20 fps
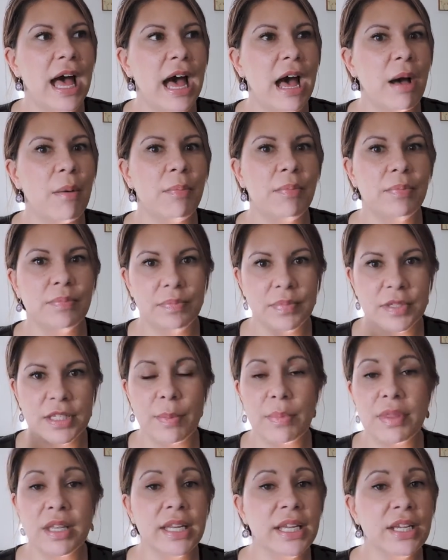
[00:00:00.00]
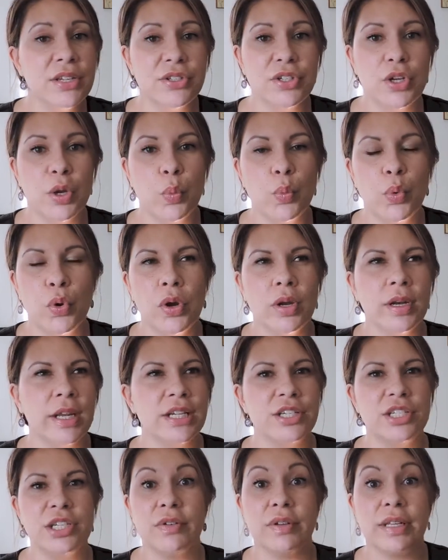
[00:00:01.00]
some of the links don't work,
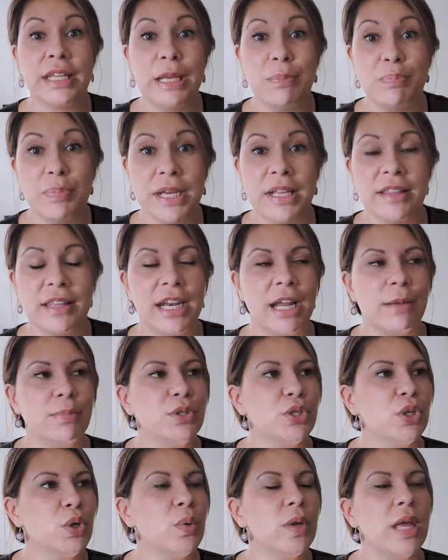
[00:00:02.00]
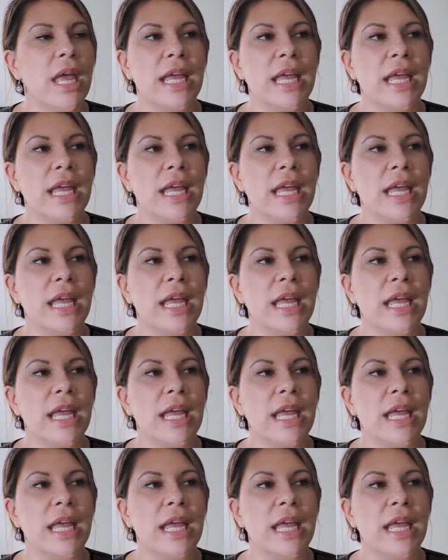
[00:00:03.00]
like Sherilene picked that up too,